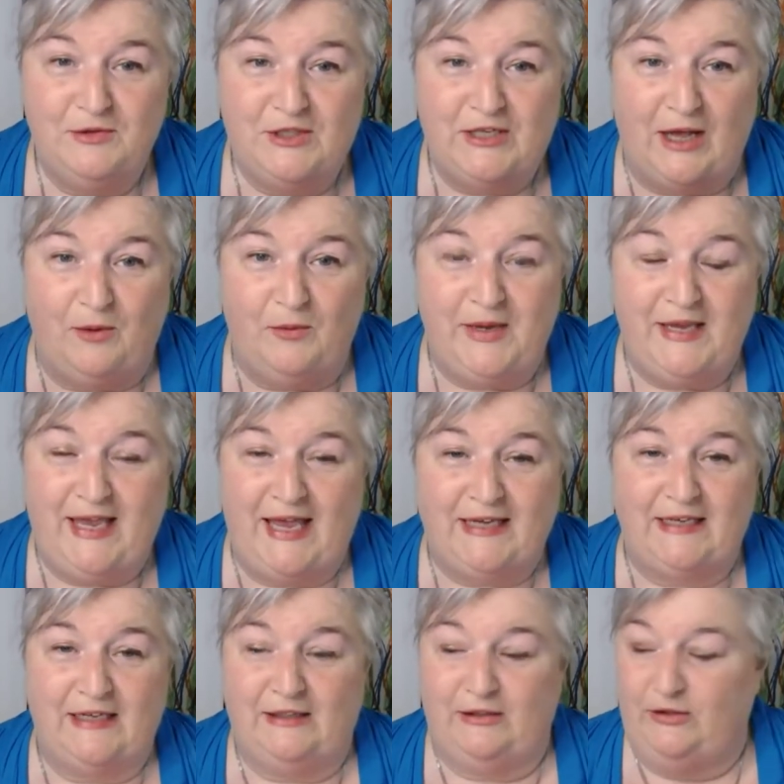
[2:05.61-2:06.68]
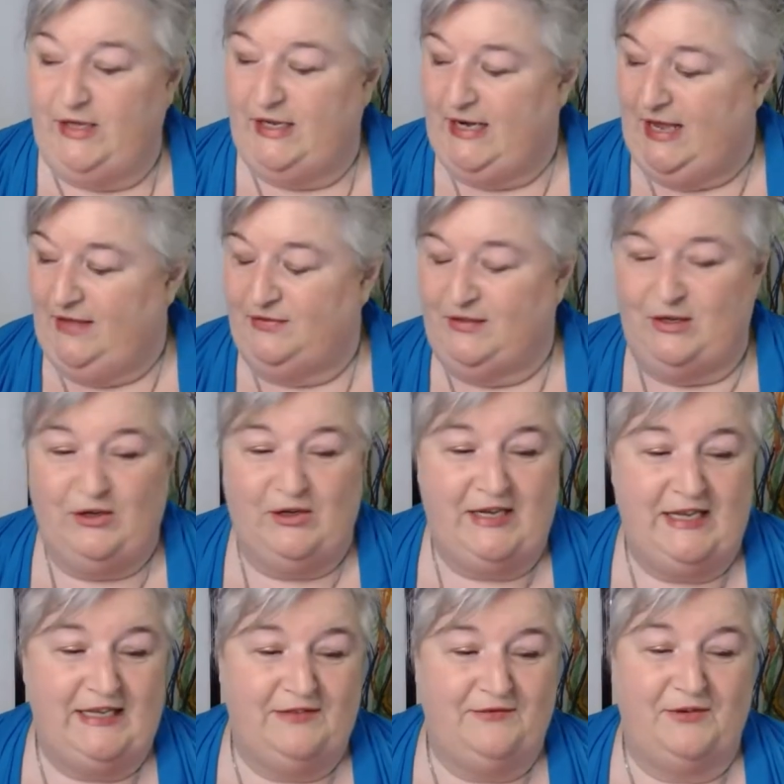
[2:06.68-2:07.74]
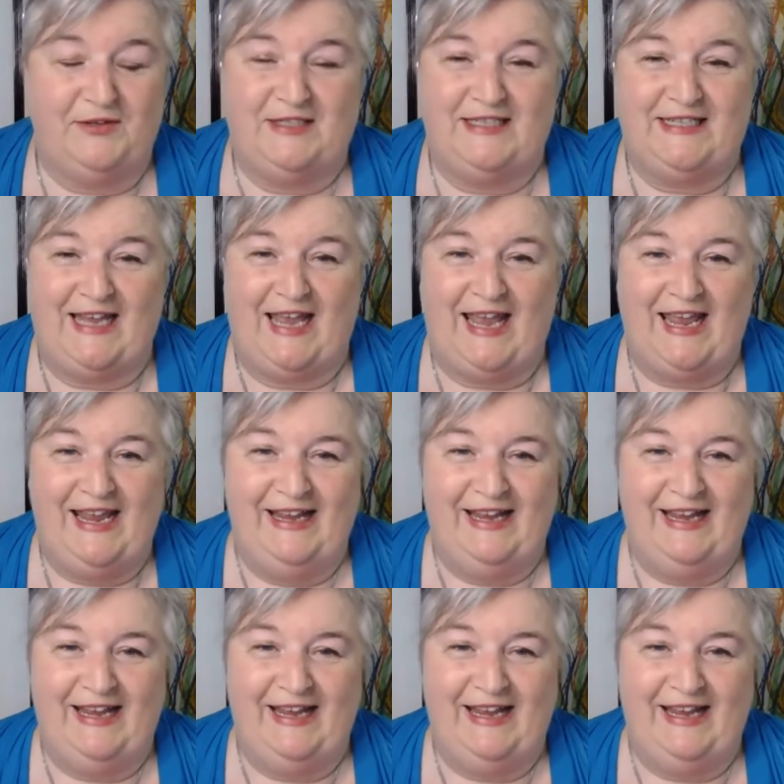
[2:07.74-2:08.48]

shall we get looking at the goodies for today?